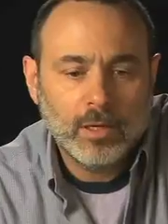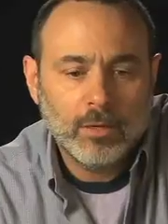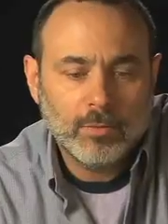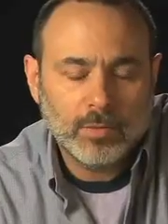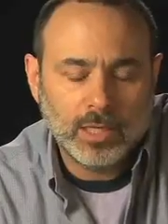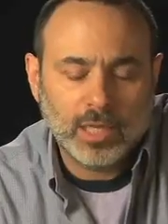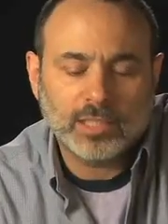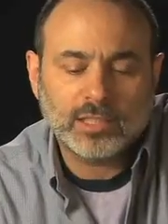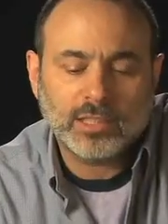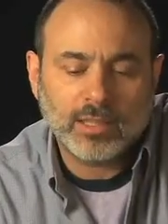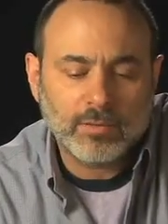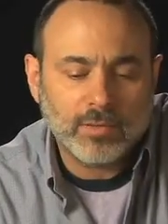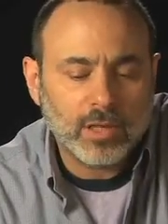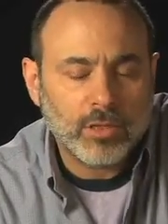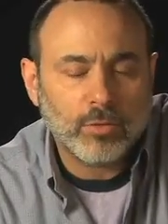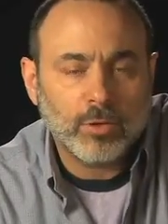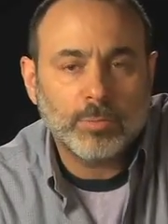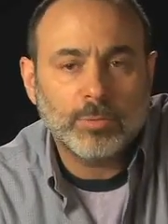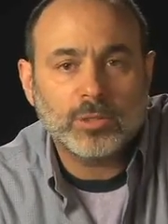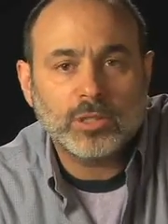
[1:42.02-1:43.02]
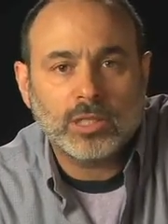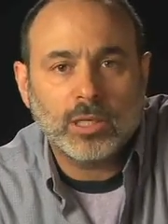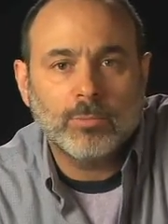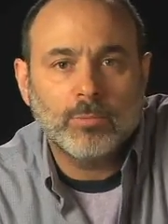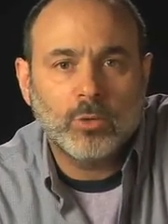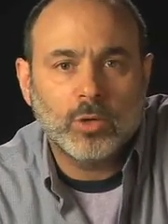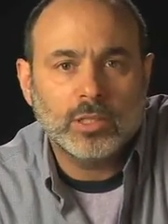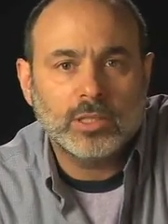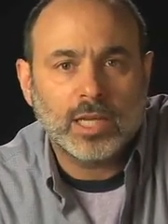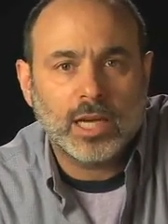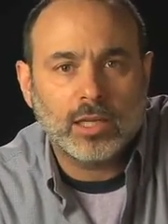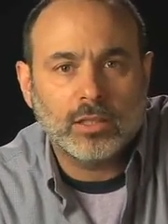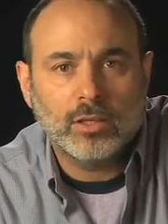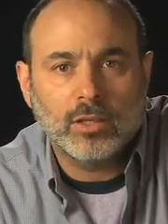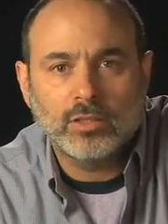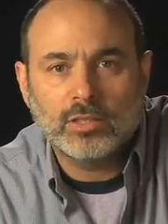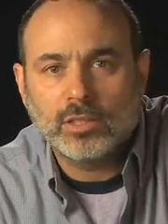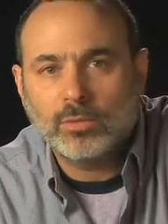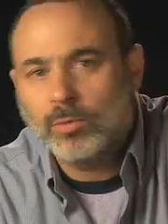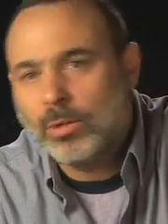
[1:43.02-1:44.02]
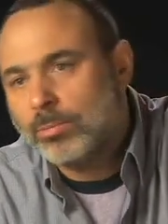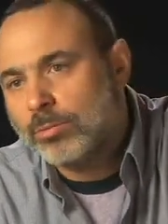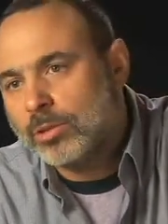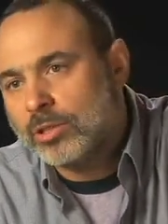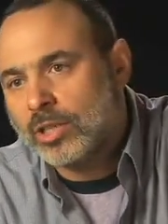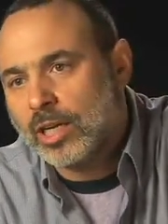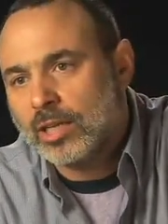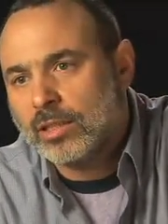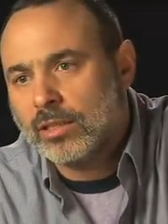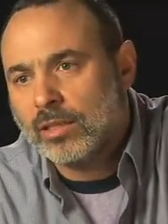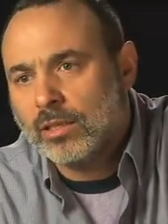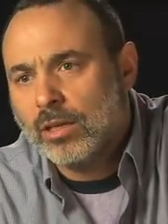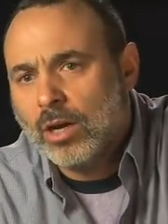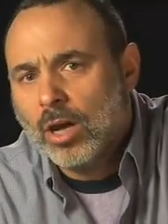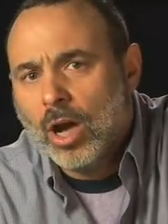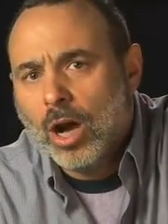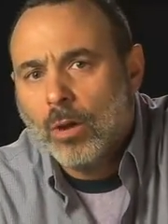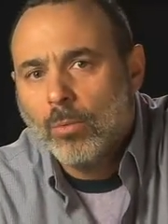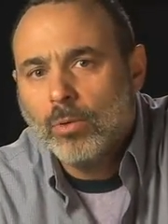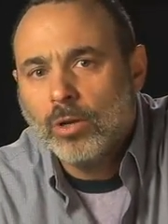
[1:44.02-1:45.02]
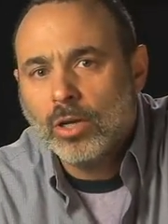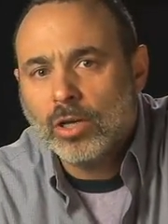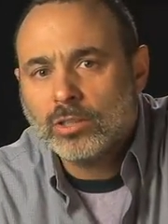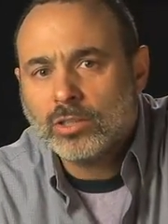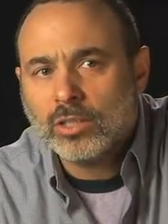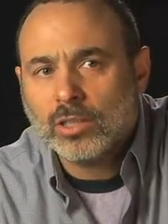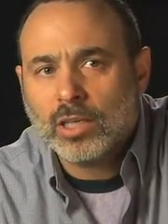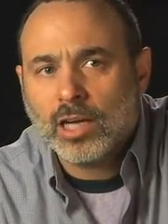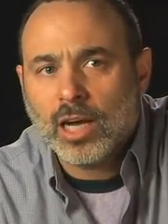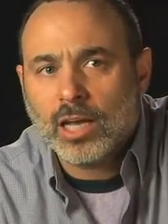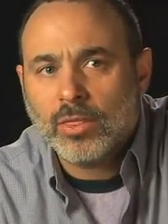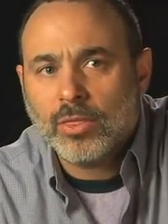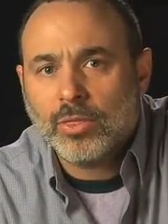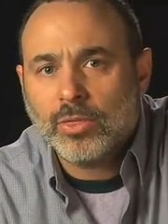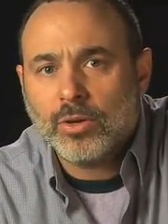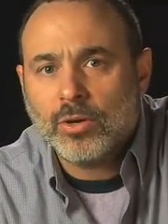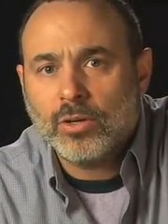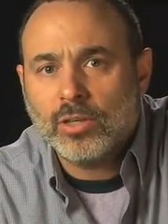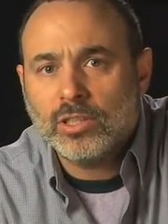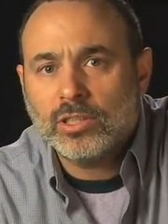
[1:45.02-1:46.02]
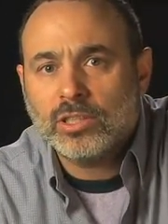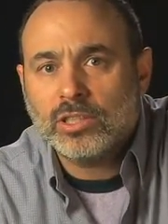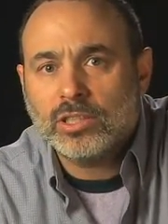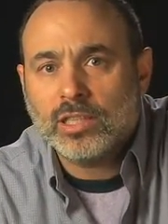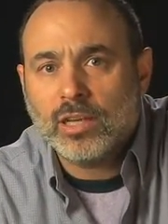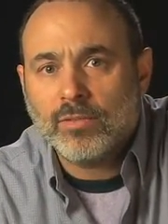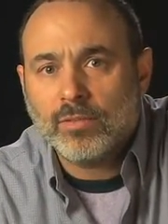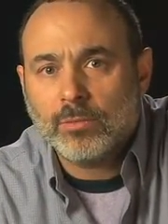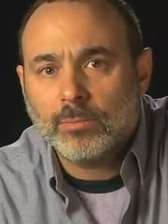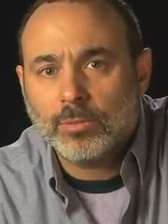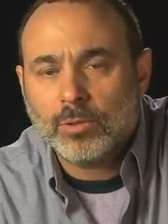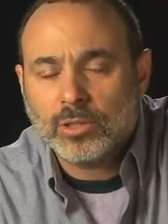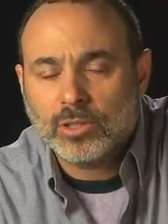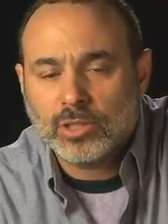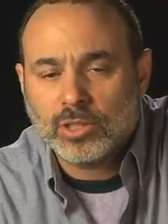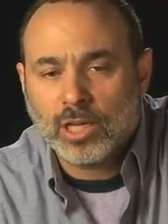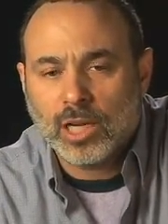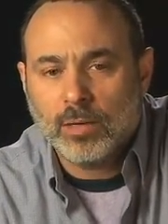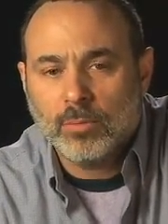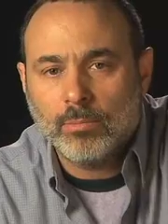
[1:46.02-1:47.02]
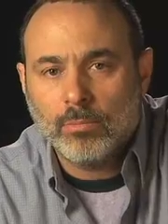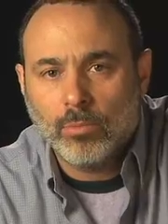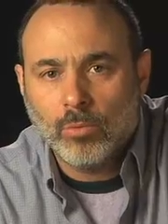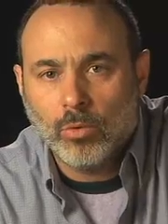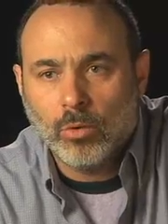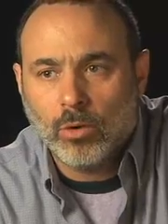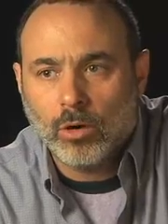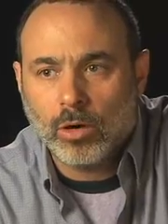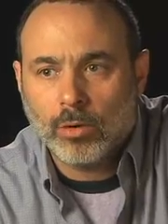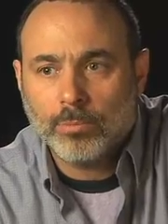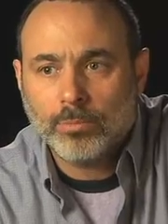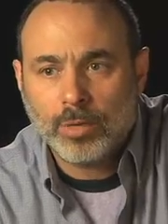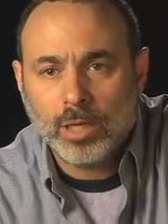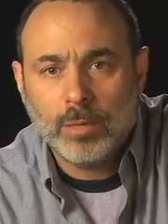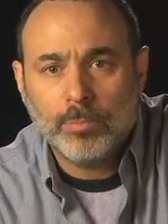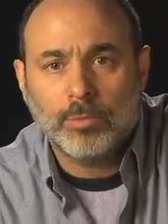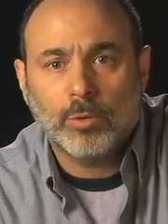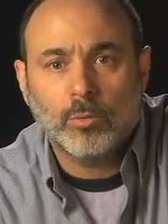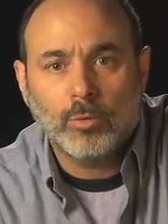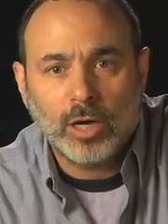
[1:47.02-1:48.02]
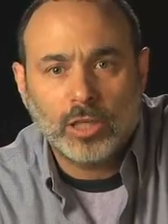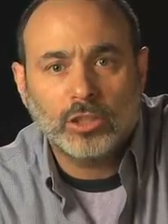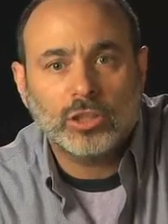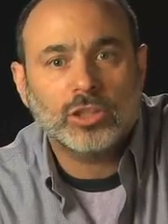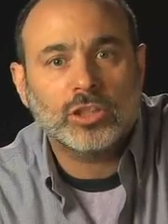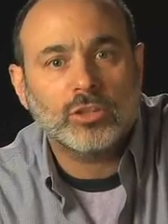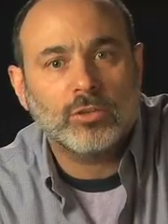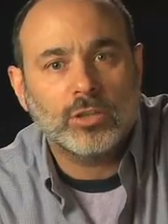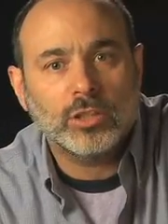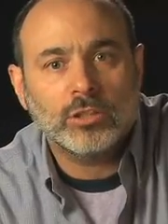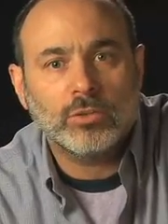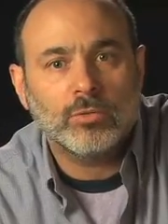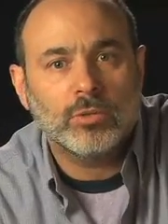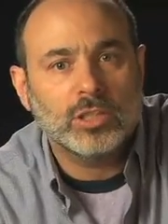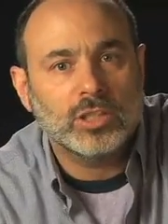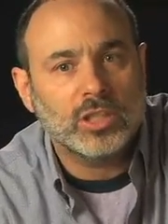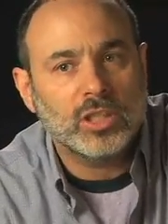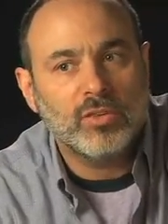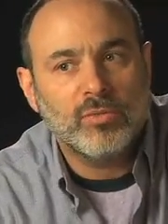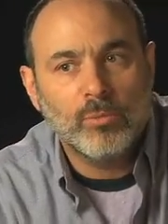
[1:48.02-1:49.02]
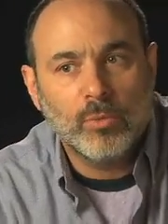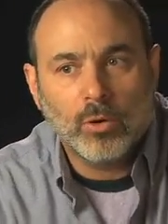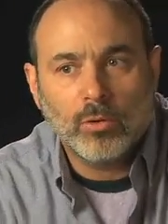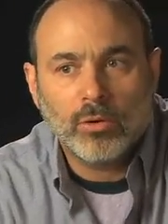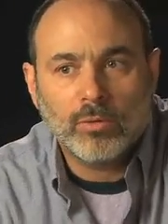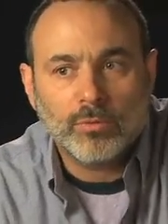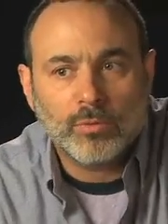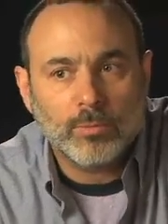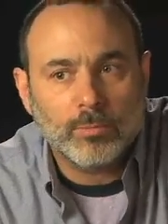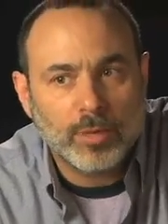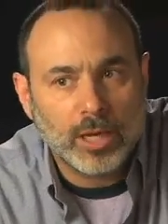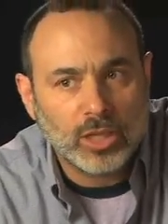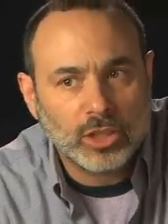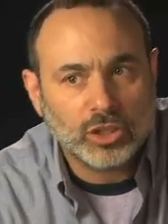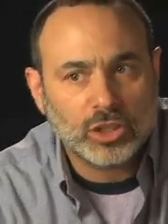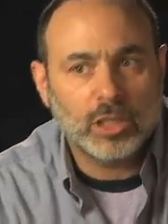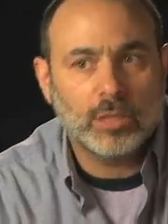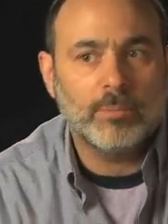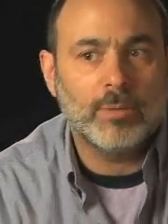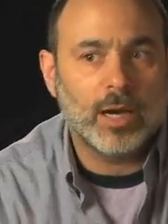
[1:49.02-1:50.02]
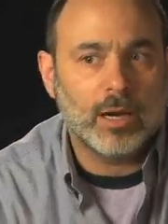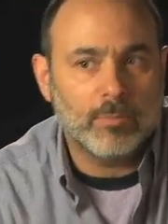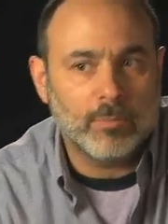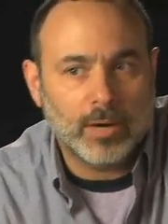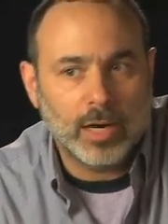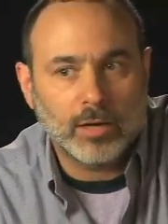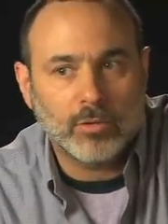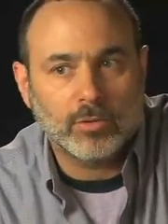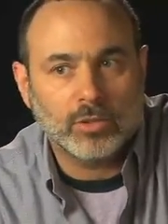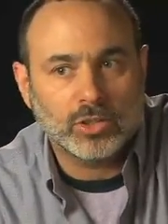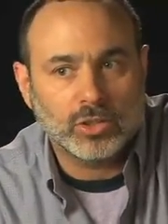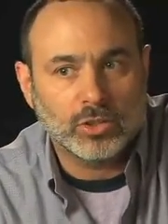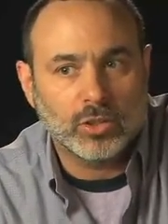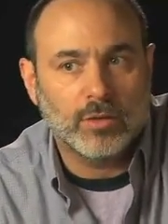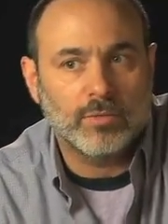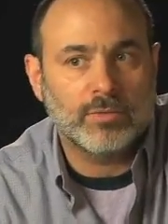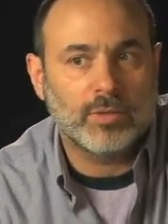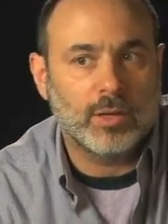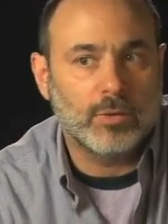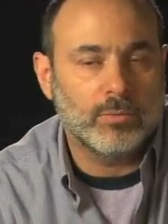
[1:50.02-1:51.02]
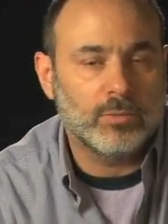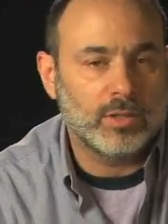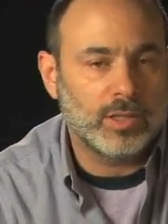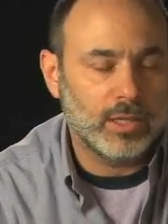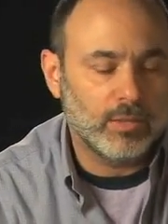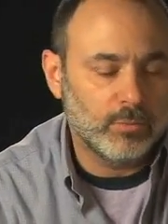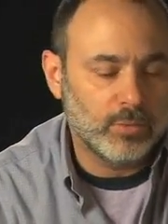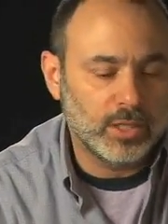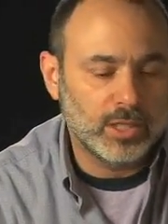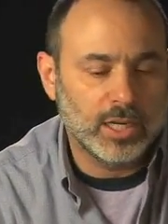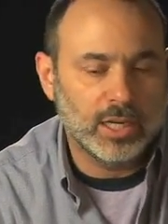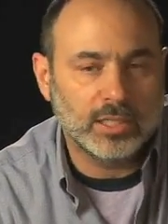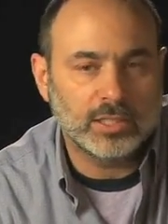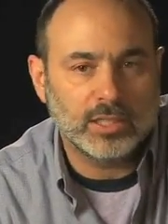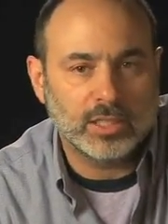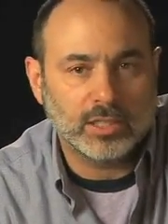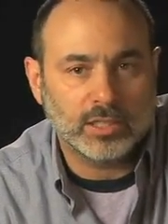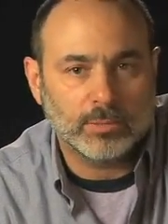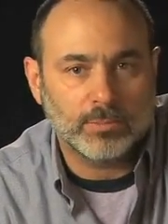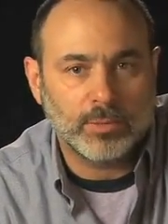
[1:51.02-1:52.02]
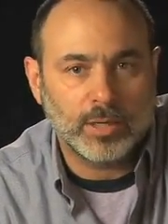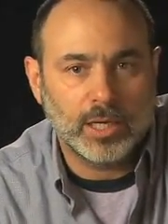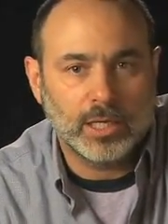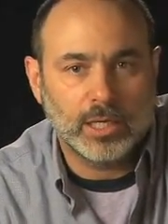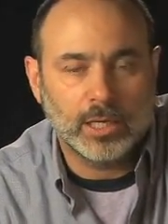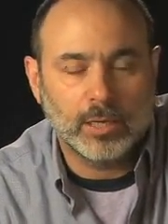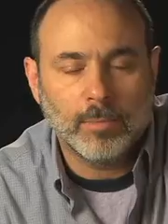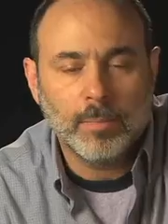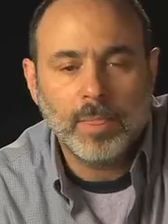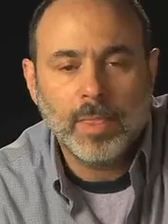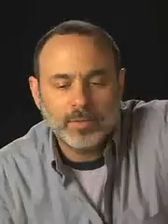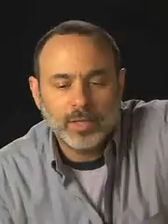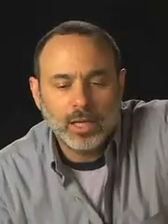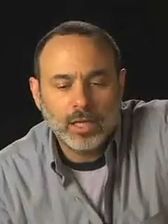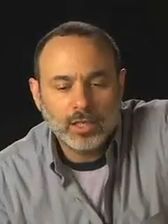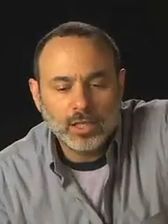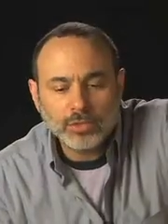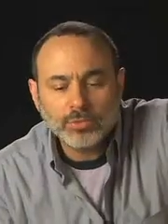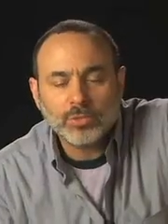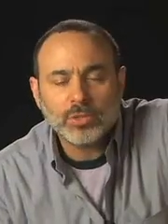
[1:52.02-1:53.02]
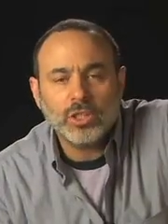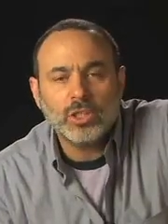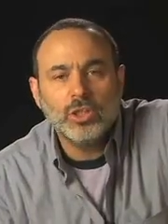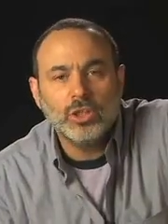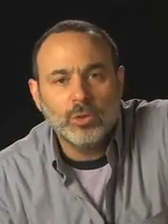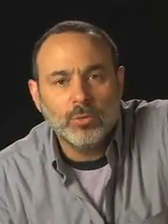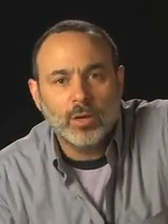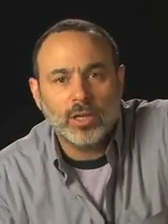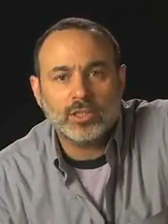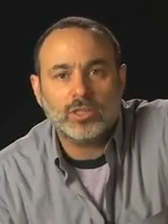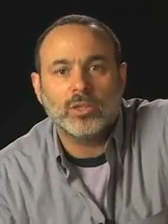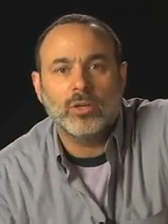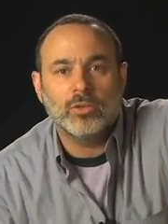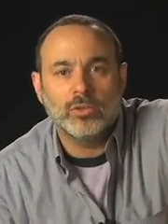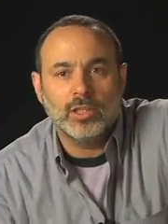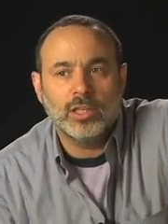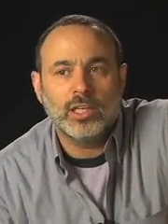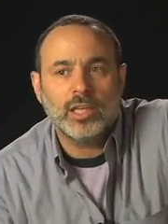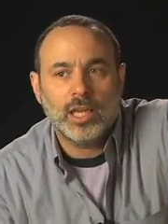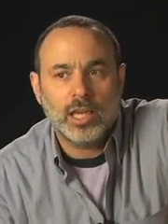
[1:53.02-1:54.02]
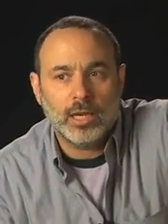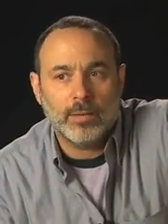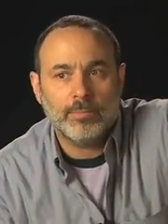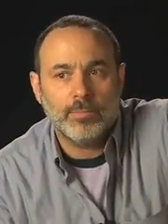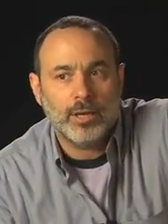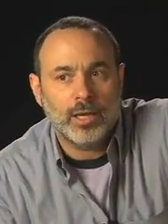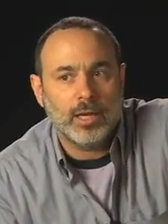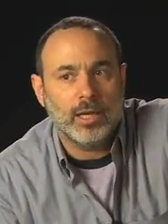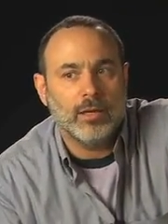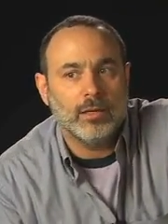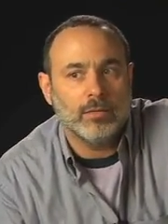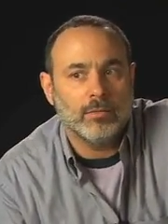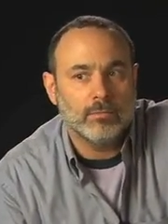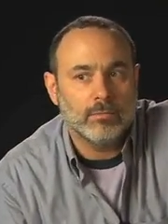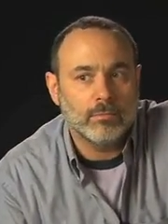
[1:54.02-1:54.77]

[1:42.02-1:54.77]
We got 73% more downloads than we projected. We also got 37% more people registering to receive more information about Microsoft than, than we'd anticipated. This was a U.S.-only campaign.